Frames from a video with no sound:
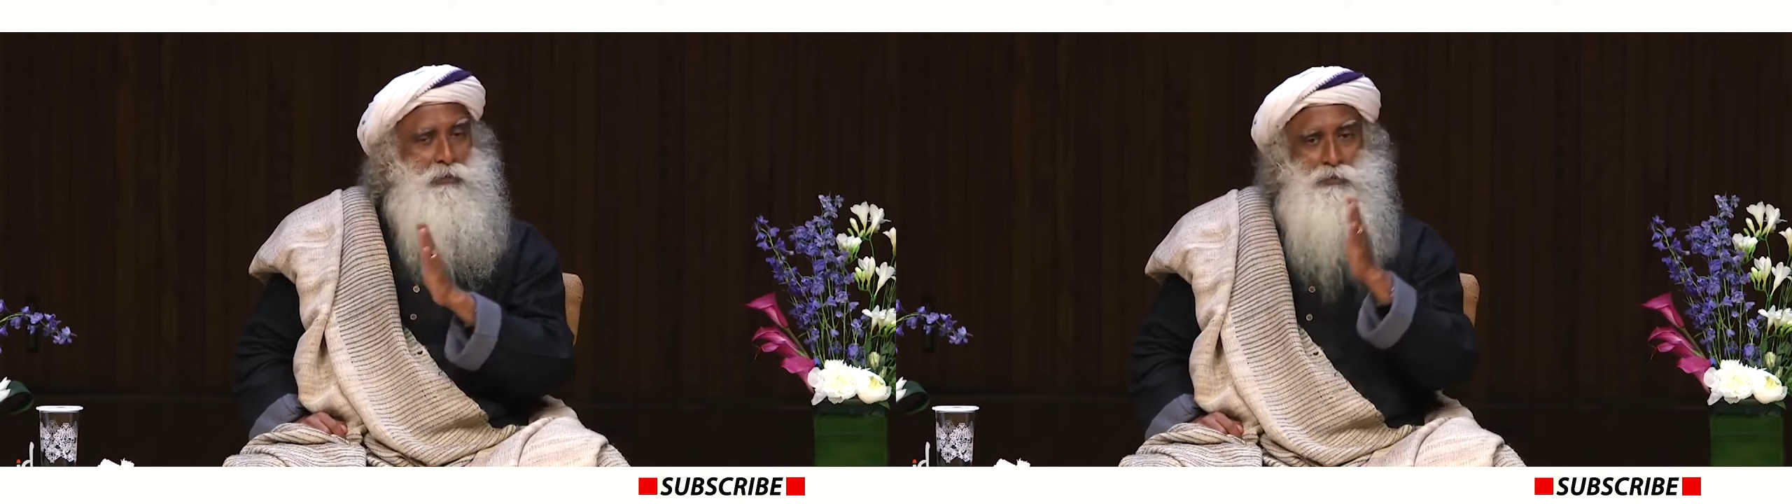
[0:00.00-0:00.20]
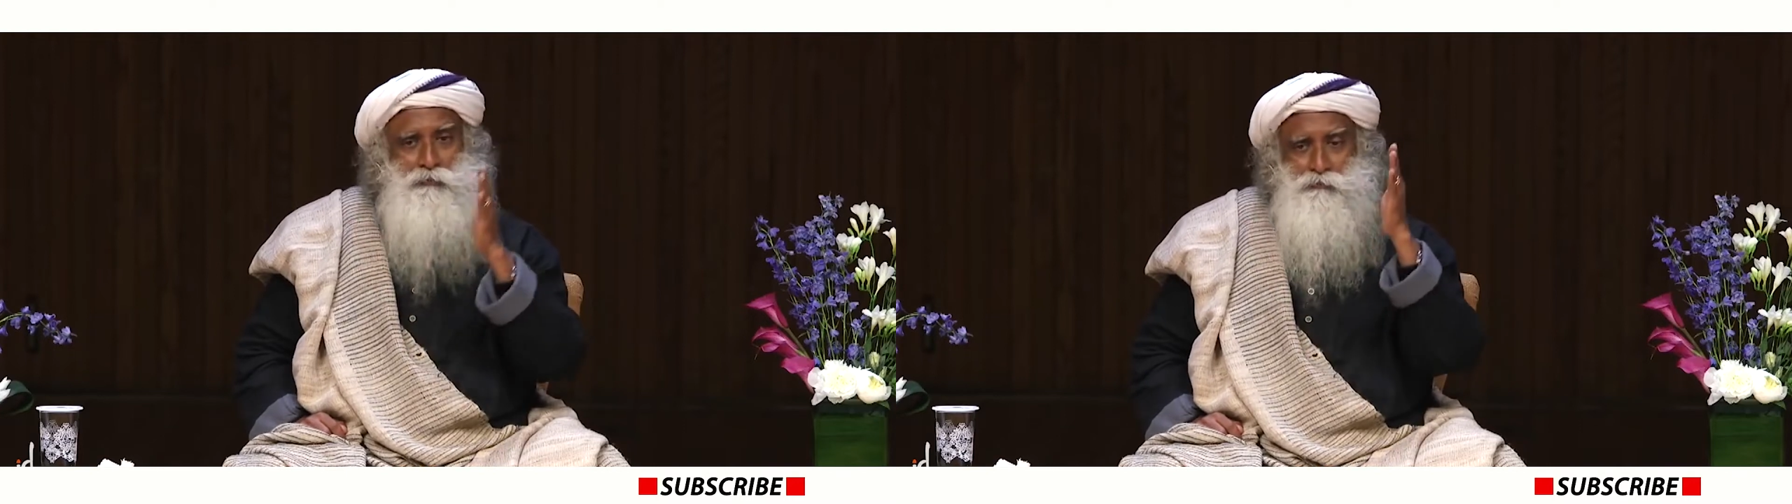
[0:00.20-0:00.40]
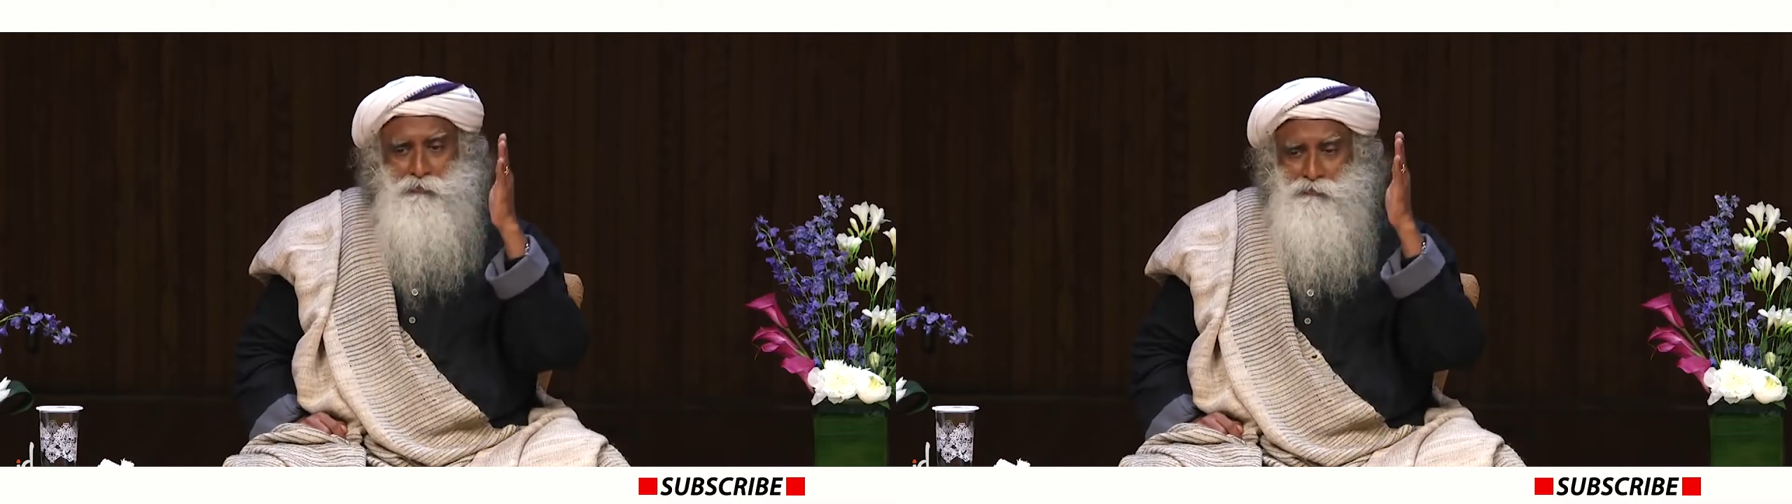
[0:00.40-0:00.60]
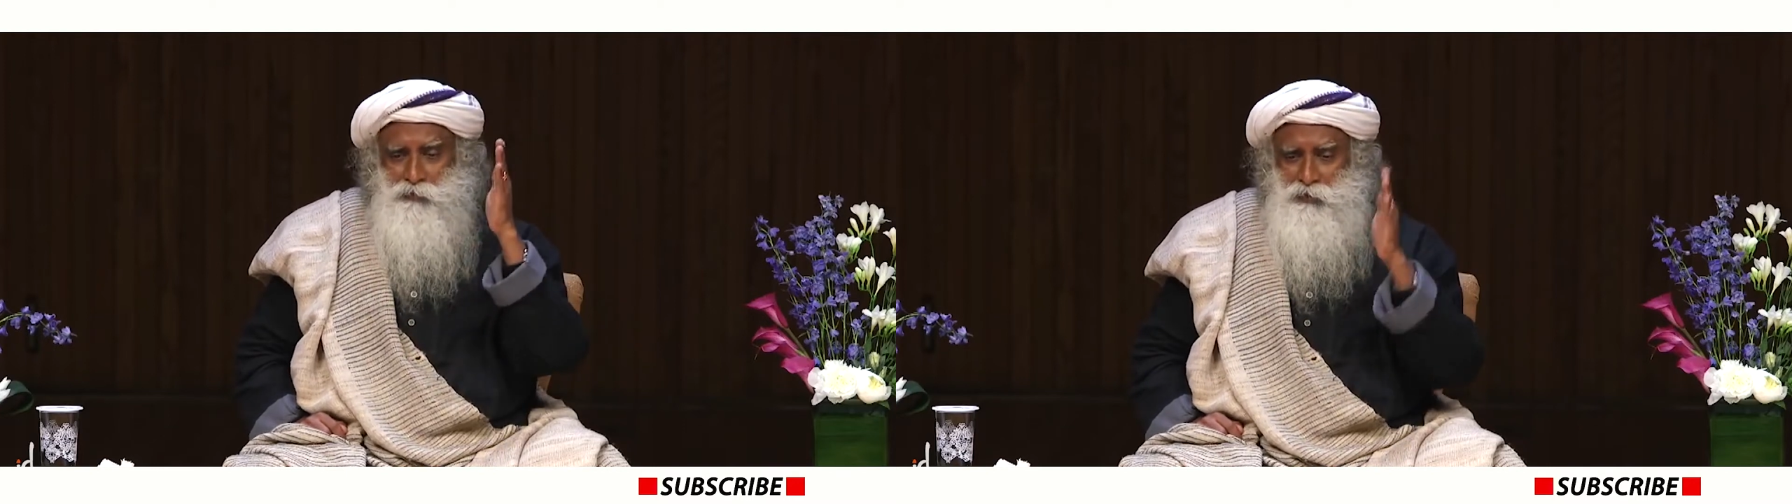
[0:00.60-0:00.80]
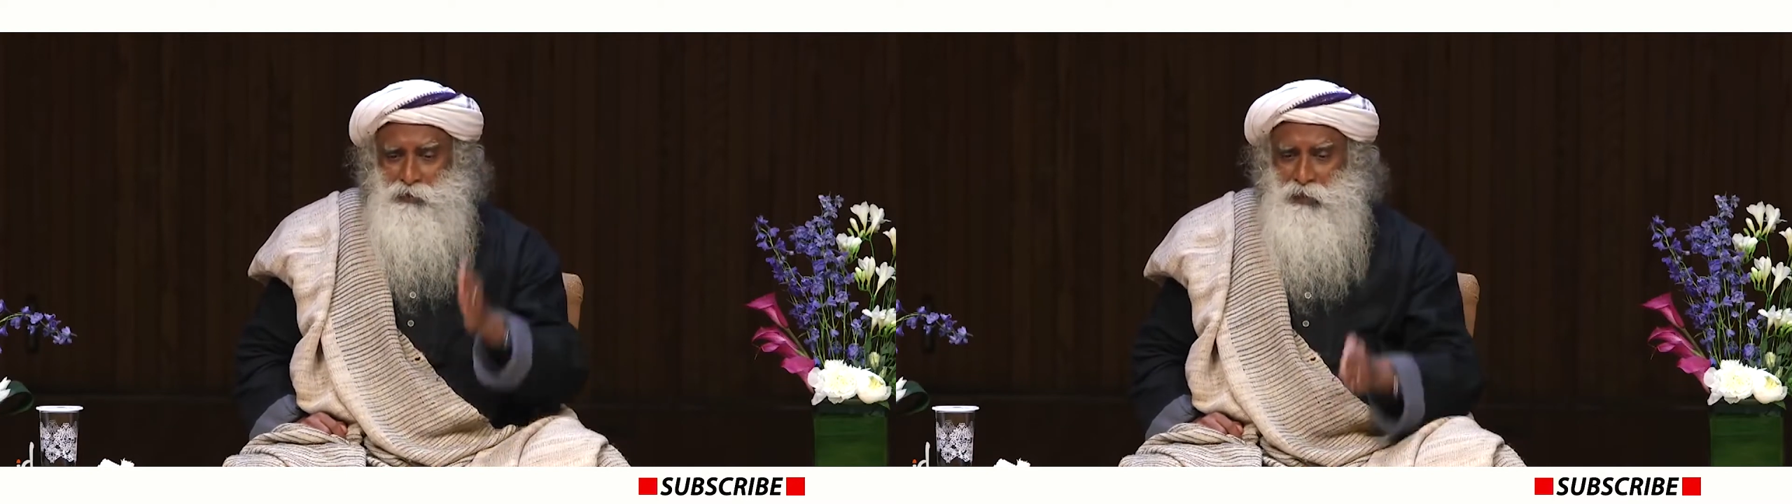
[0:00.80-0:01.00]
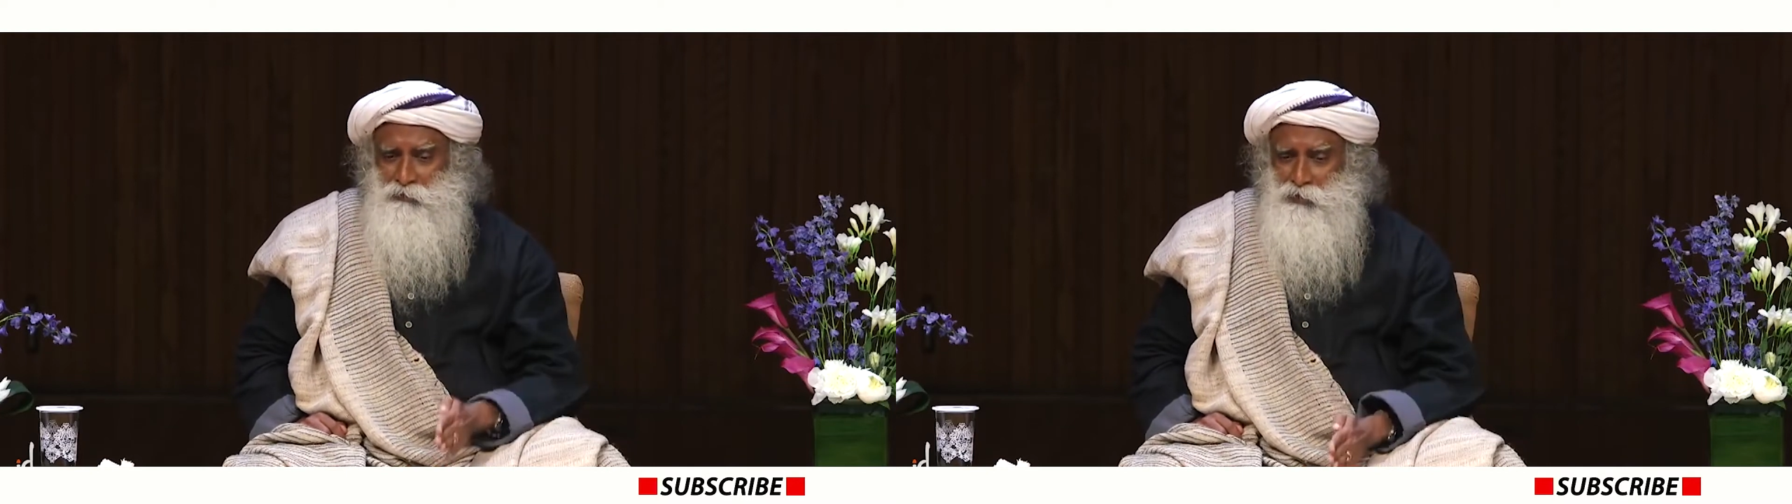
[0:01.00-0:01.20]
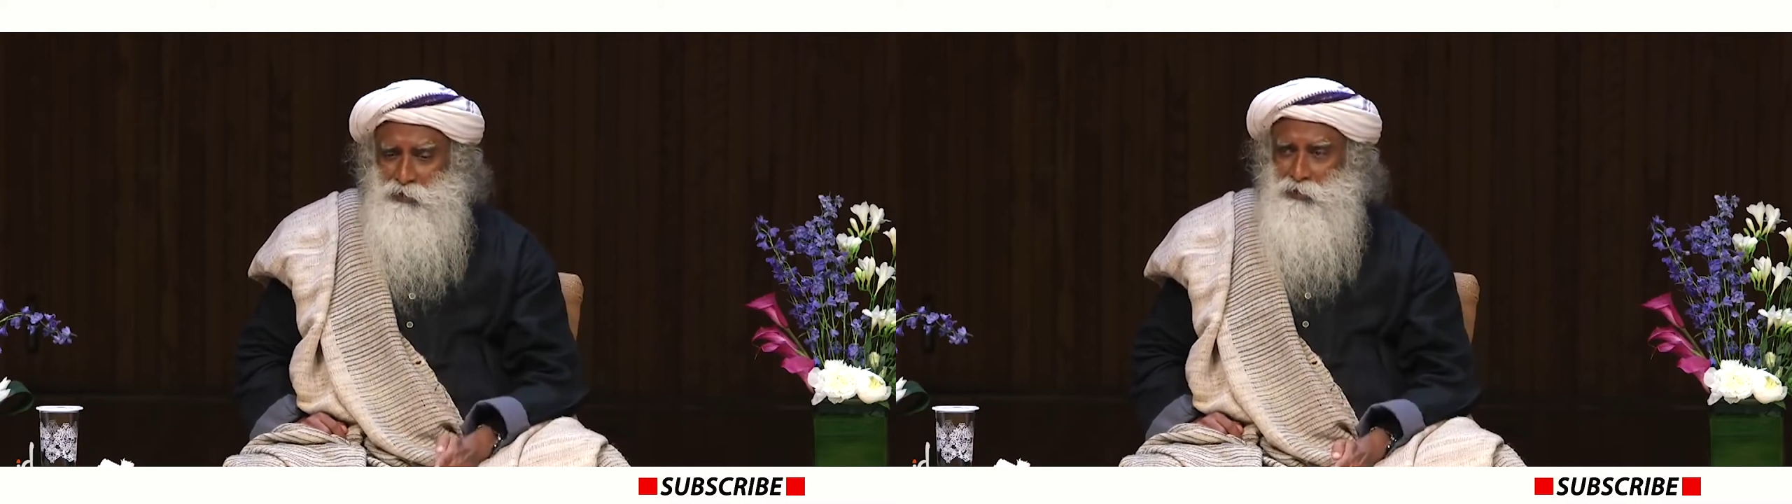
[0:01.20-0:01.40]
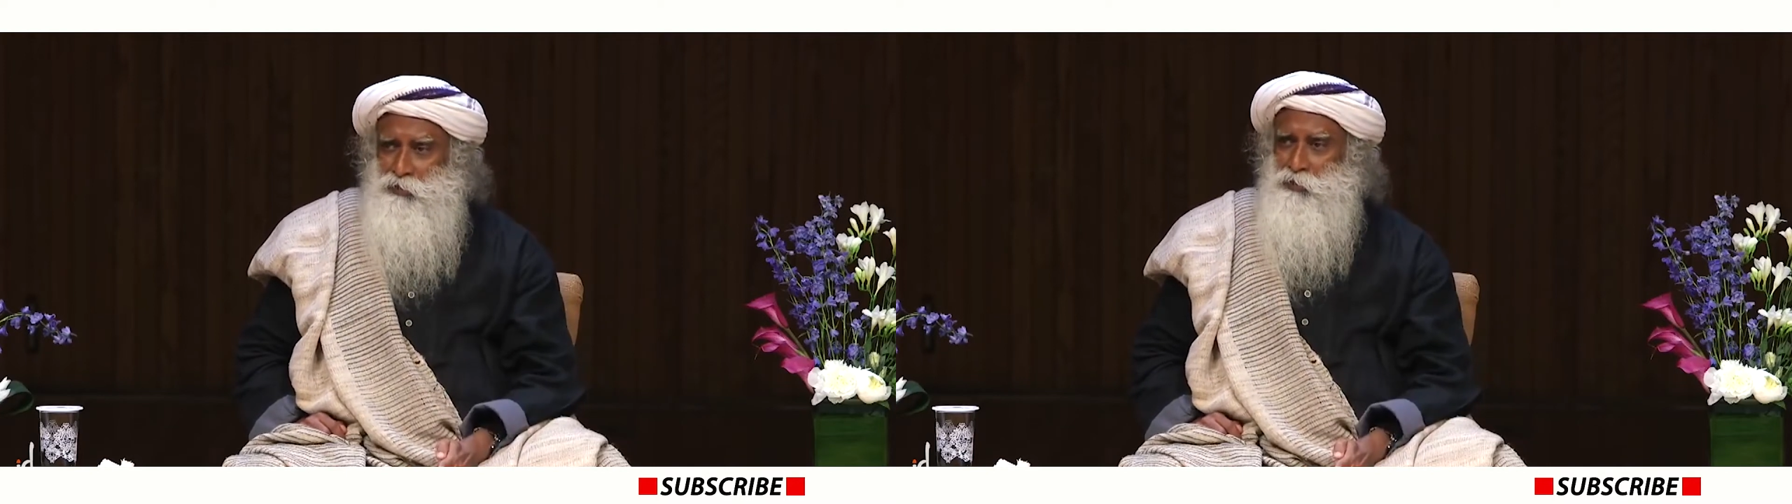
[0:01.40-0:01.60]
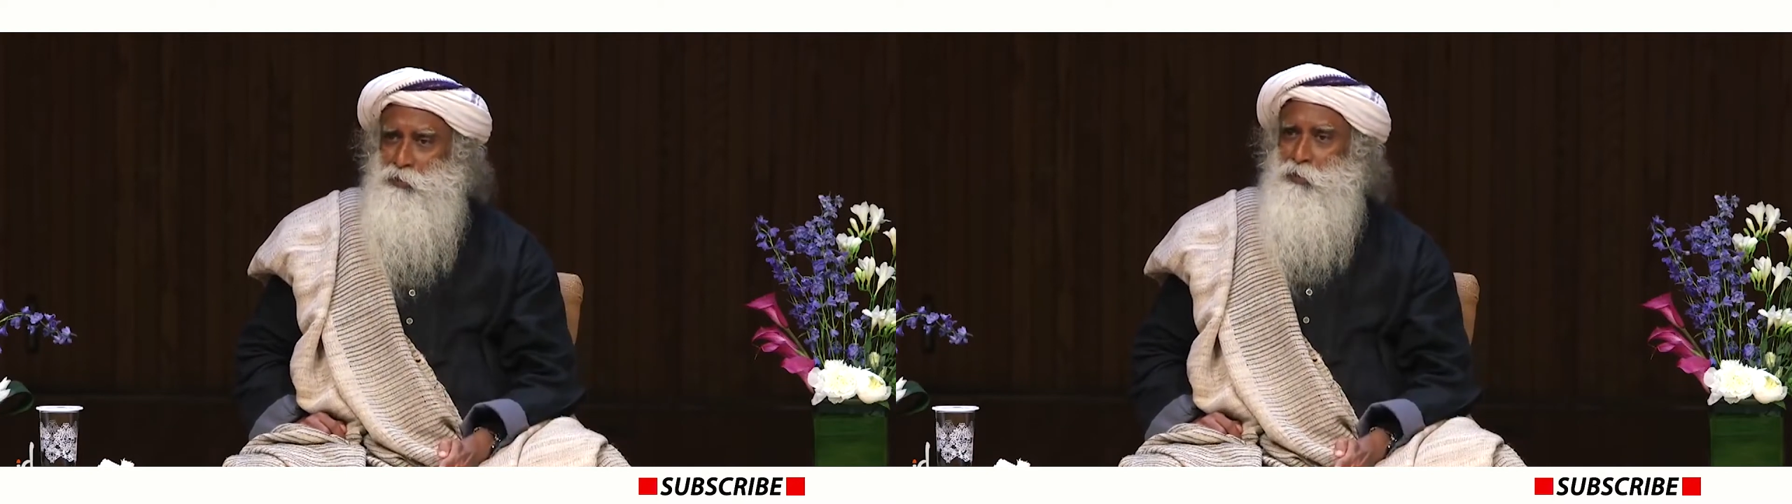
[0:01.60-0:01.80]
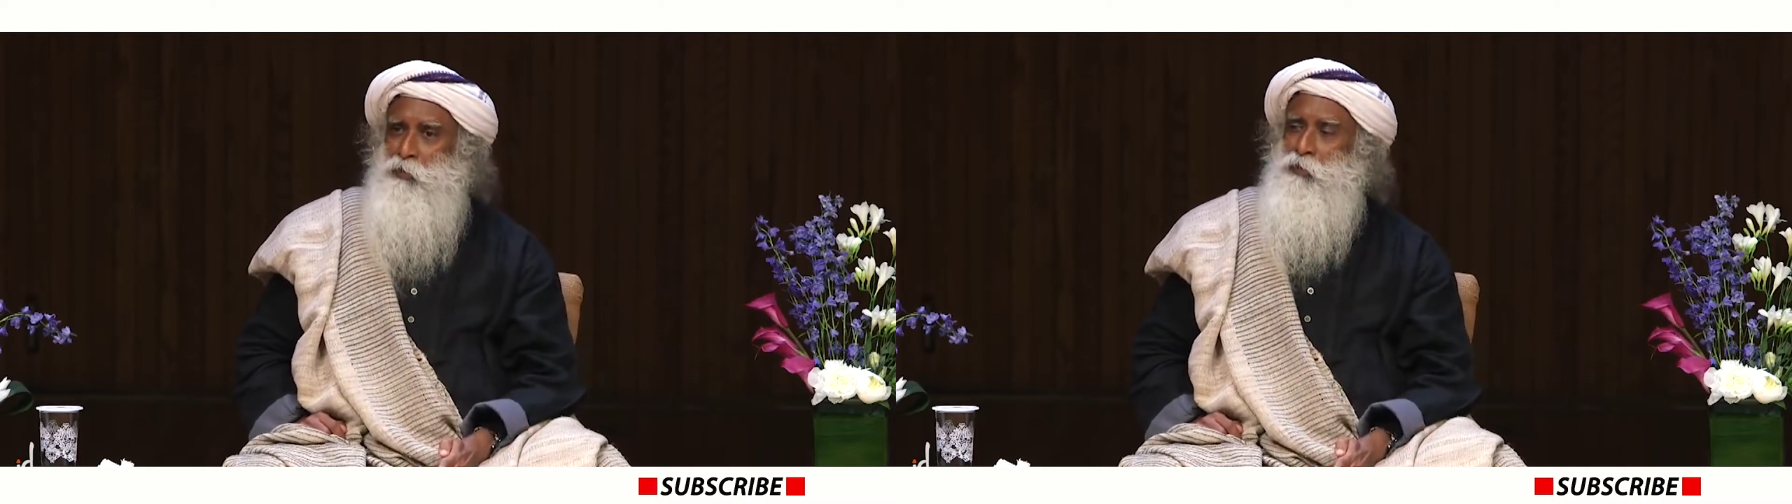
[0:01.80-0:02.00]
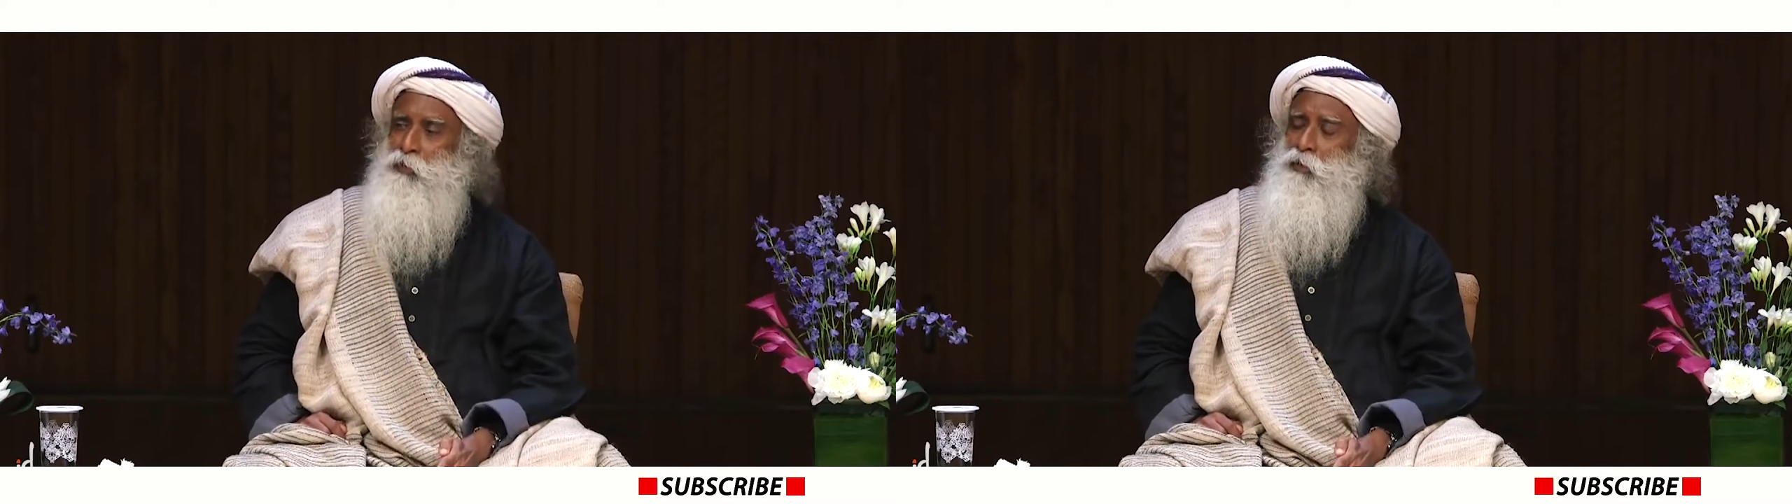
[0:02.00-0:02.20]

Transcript: So 15,000 years ago,